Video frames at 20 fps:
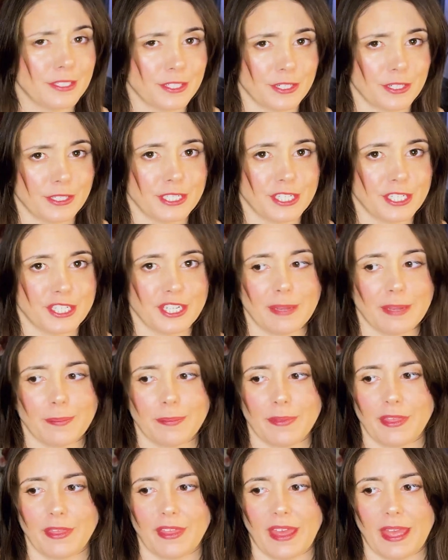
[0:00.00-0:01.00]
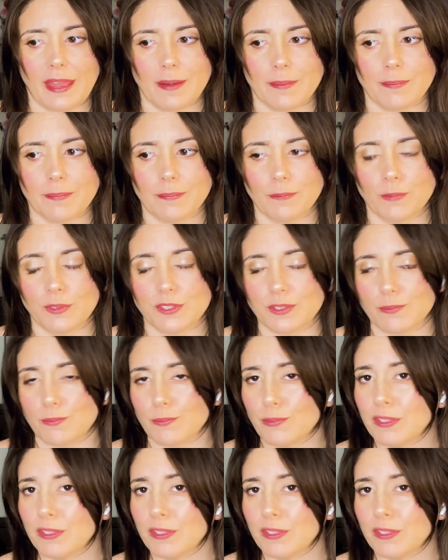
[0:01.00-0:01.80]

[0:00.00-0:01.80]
internship that was